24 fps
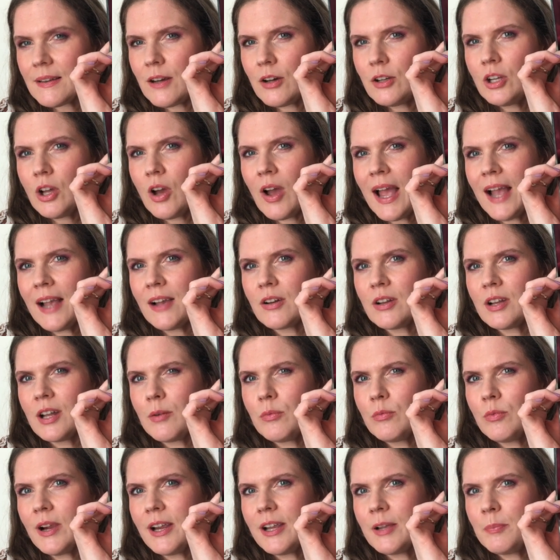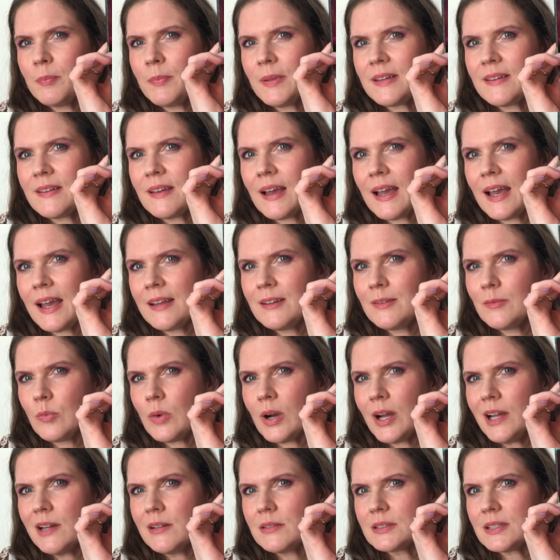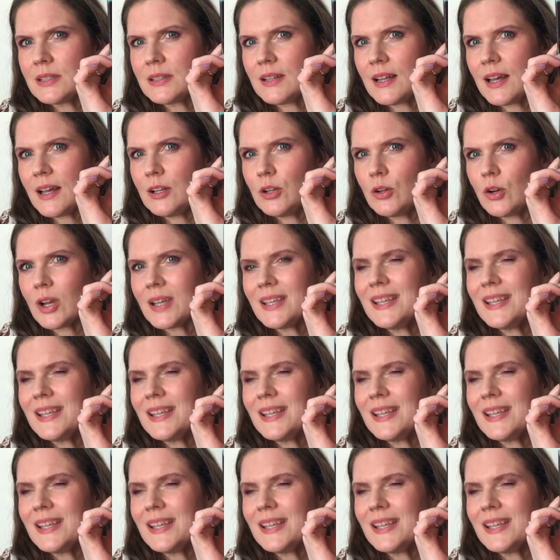Oh no, hang on, I'm wearing Bitter and Wild in that look.